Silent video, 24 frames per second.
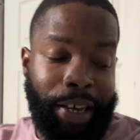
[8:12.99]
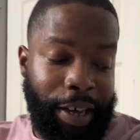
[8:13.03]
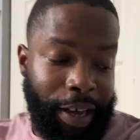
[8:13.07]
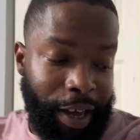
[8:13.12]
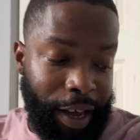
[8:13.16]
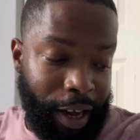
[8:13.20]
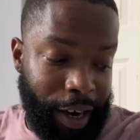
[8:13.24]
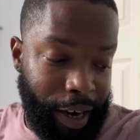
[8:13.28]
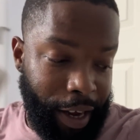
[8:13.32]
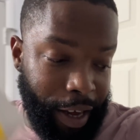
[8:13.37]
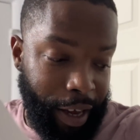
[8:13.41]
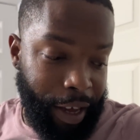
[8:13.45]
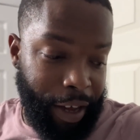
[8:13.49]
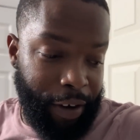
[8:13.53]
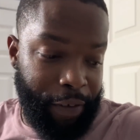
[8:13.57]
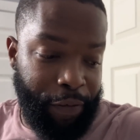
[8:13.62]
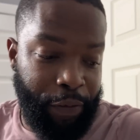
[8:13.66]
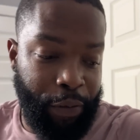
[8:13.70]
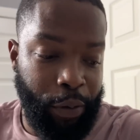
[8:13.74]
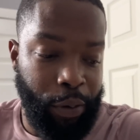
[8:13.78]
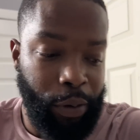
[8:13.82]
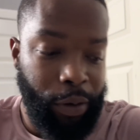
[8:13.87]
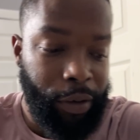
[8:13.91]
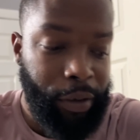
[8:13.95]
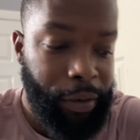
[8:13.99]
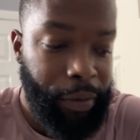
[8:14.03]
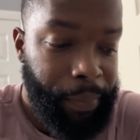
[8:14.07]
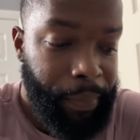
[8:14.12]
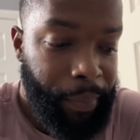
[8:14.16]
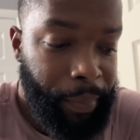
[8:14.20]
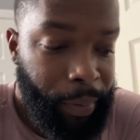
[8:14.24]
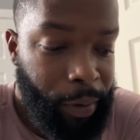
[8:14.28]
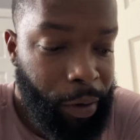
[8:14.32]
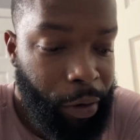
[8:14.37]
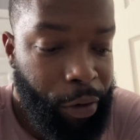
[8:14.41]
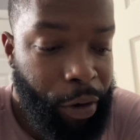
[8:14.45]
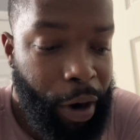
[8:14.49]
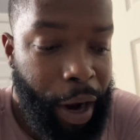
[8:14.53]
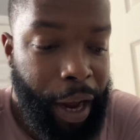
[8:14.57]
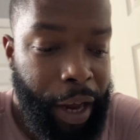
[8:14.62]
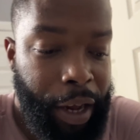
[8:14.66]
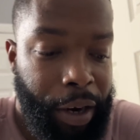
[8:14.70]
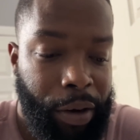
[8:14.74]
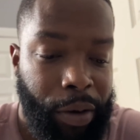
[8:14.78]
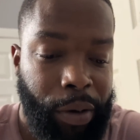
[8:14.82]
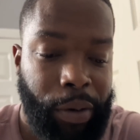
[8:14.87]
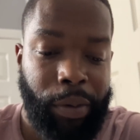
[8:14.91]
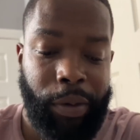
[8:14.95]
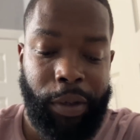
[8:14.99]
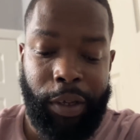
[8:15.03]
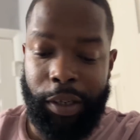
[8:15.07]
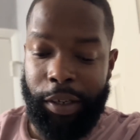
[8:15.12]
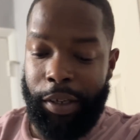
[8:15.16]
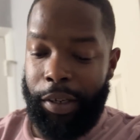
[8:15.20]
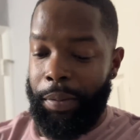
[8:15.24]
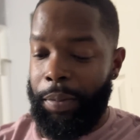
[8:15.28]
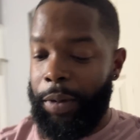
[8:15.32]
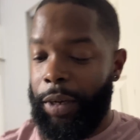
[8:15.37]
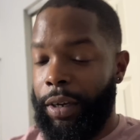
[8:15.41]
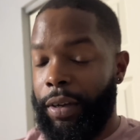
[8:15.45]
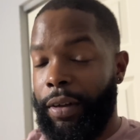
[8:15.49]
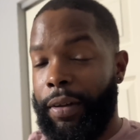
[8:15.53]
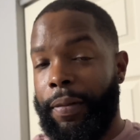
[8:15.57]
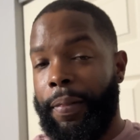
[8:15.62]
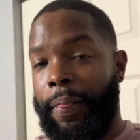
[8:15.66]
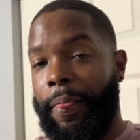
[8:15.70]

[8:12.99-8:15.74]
and a headphone right now, you see me?